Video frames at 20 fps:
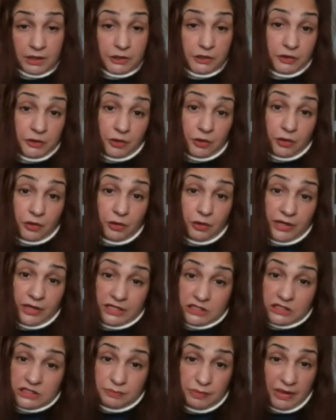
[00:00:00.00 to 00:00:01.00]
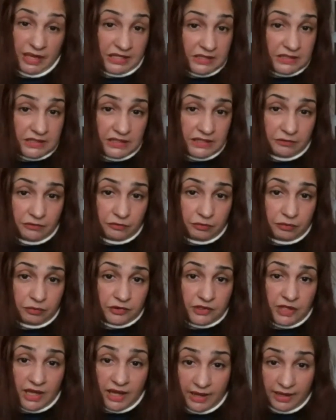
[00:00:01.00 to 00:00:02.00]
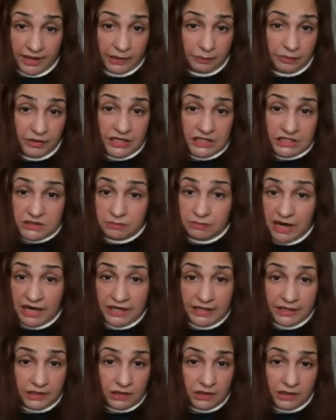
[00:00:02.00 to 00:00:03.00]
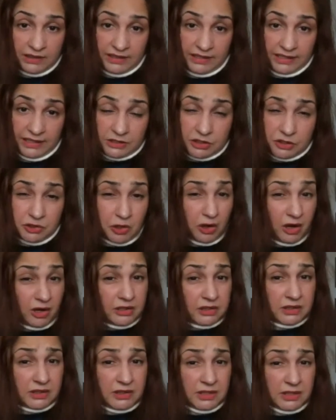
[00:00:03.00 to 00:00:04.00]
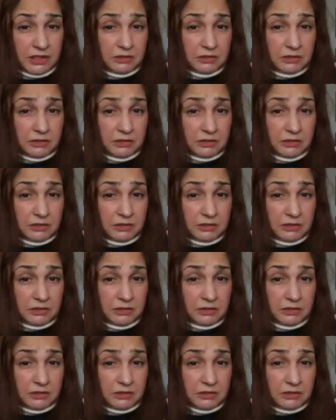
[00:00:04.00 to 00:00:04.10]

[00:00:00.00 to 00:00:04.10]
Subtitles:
you know, expensive therapies, medical needs, not